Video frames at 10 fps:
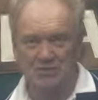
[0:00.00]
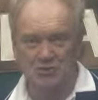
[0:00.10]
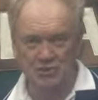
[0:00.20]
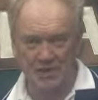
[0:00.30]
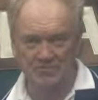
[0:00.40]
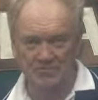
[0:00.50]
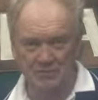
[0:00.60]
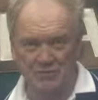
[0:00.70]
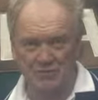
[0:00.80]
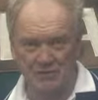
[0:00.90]

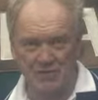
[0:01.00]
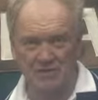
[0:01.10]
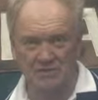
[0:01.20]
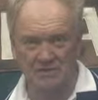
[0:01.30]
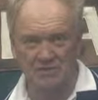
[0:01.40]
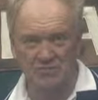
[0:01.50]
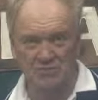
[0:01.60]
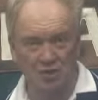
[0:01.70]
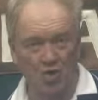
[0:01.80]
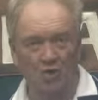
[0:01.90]
Stanfield said there
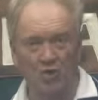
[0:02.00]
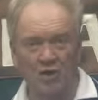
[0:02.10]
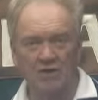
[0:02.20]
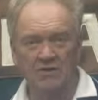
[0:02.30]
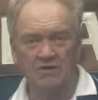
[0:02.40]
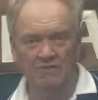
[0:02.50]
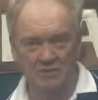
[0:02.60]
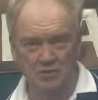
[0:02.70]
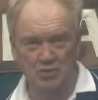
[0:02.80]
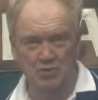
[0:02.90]
was no
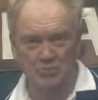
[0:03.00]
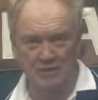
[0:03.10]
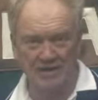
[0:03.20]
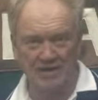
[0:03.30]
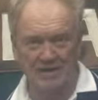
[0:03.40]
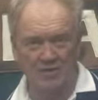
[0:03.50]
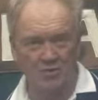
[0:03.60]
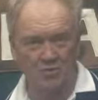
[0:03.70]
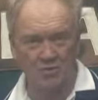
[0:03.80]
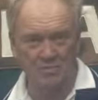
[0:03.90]
official plan
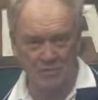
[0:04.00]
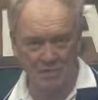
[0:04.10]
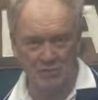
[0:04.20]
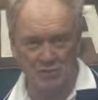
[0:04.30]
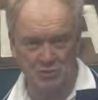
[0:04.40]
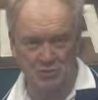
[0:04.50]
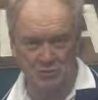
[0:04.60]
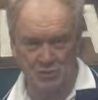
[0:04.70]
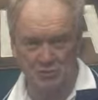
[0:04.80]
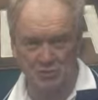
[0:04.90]
on replacing
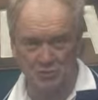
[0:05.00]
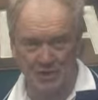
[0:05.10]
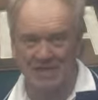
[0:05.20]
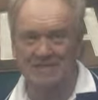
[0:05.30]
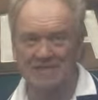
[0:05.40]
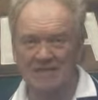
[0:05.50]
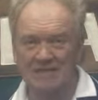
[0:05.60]
Russell yet,